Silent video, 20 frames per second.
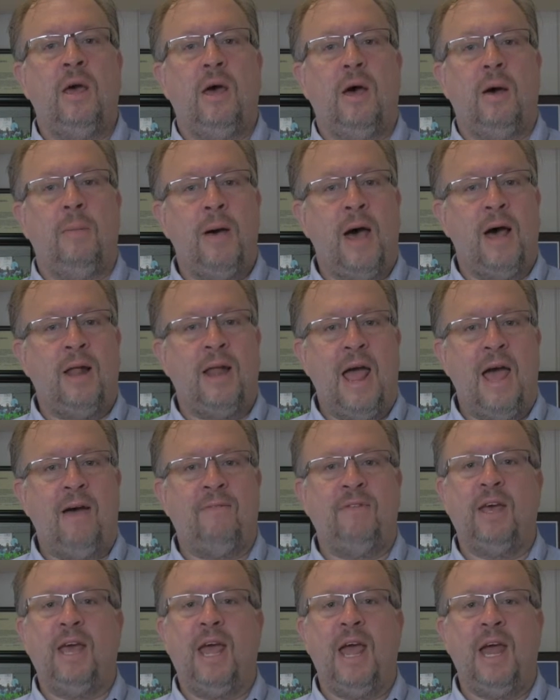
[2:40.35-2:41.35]
about
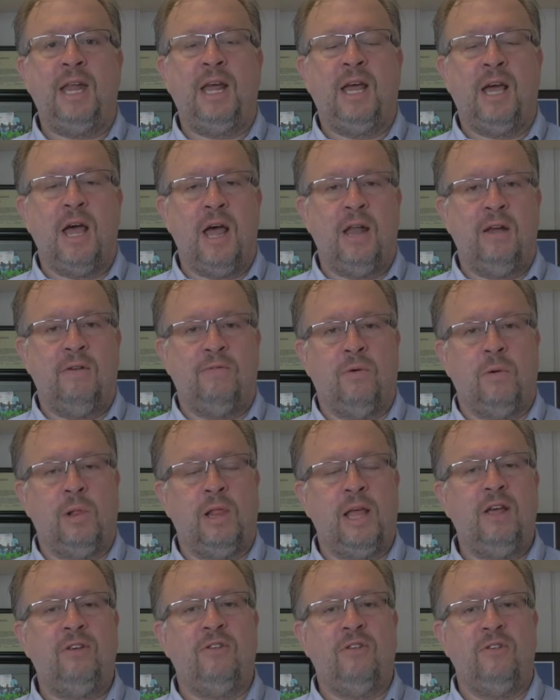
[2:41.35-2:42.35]
having any kind of a
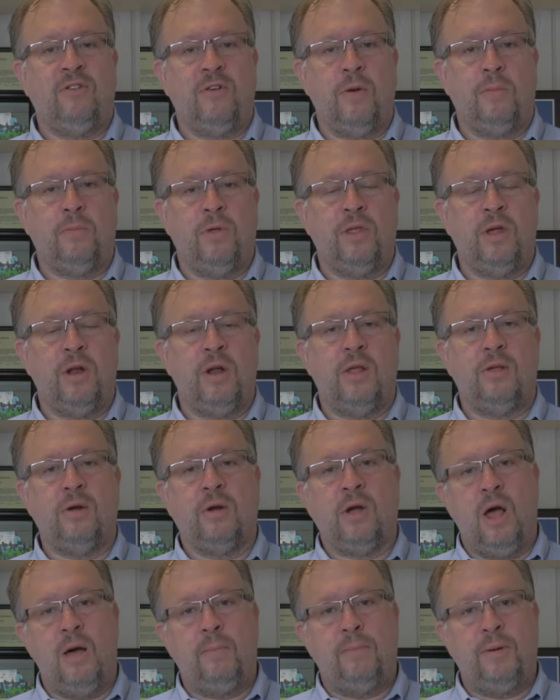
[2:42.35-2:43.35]
relationship with another
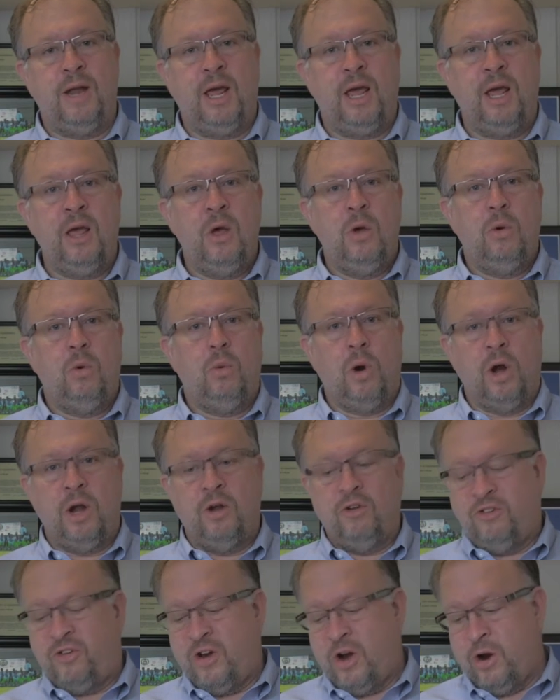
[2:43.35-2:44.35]
company where
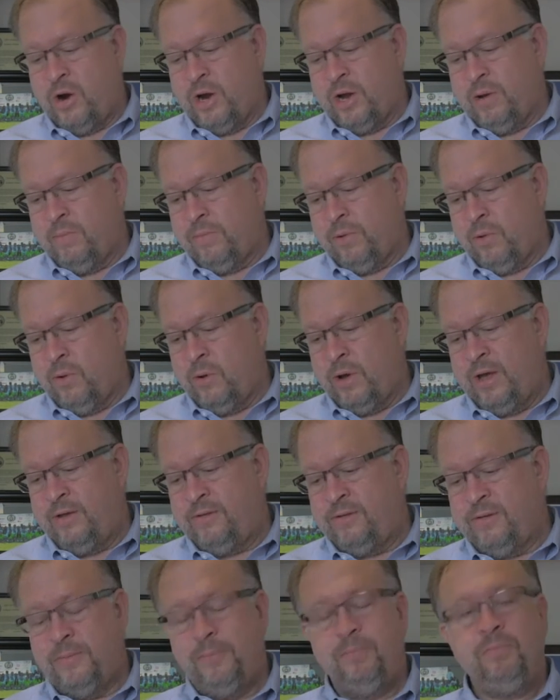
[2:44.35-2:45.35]
you're sharing
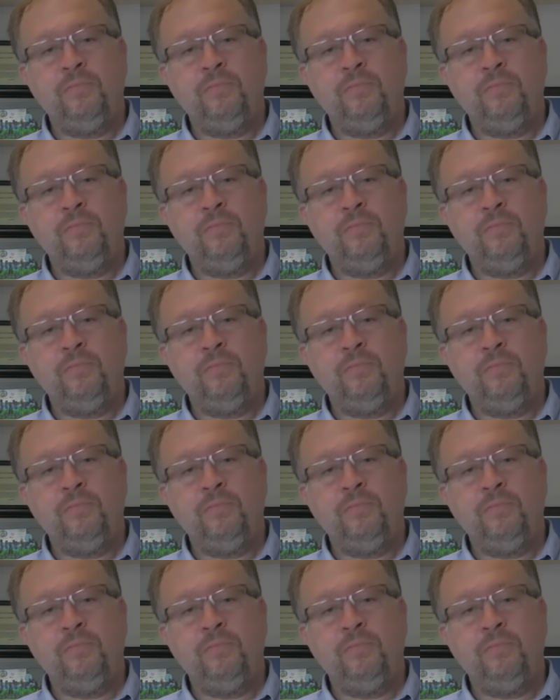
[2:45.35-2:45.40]
employees.